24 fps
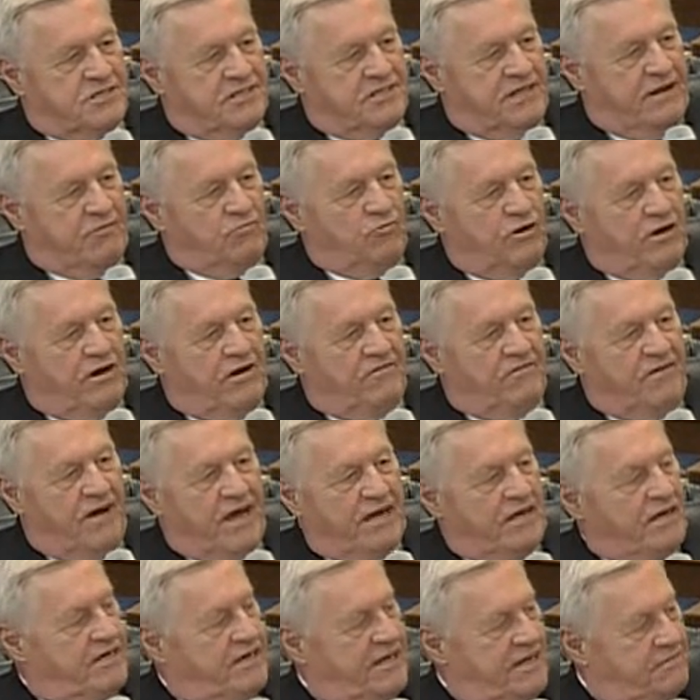and then when it
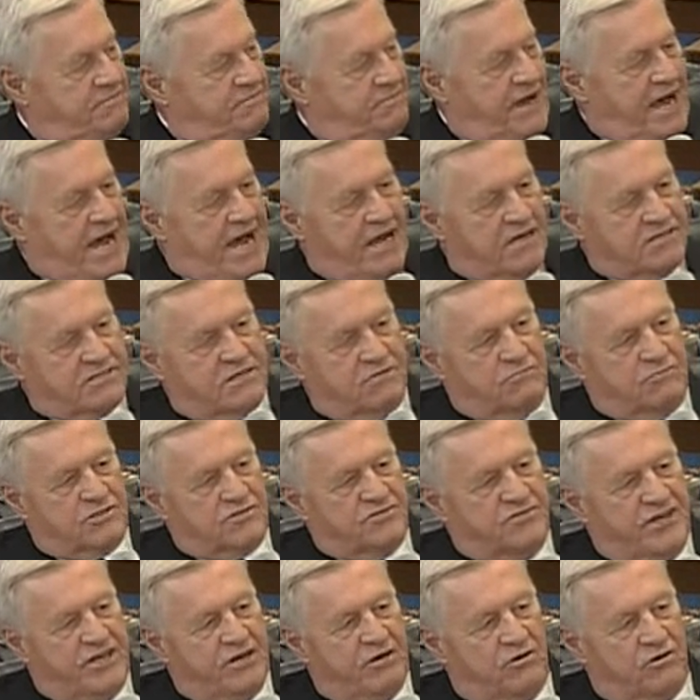finally did pass, it was
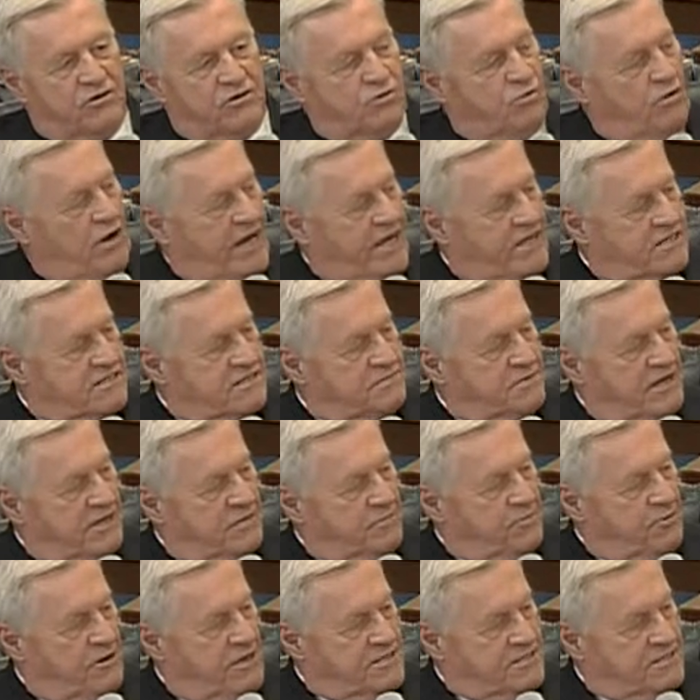vetoed twice by the
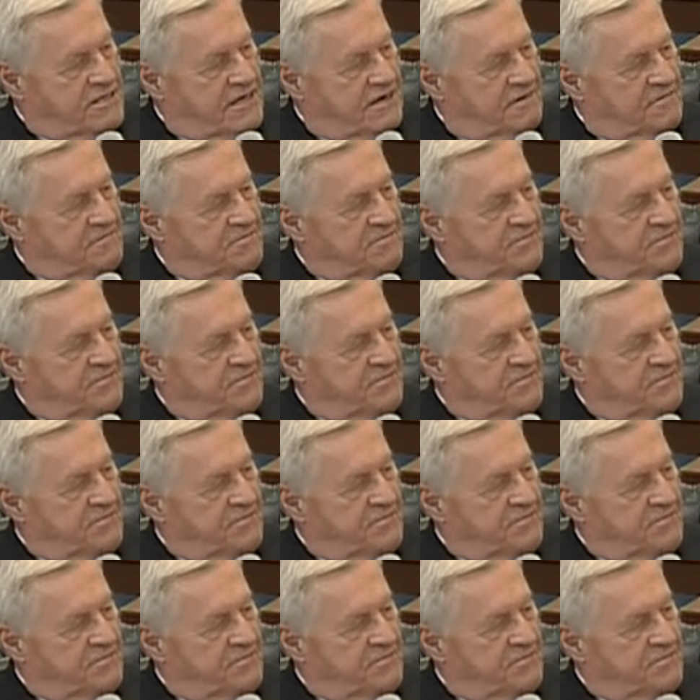president,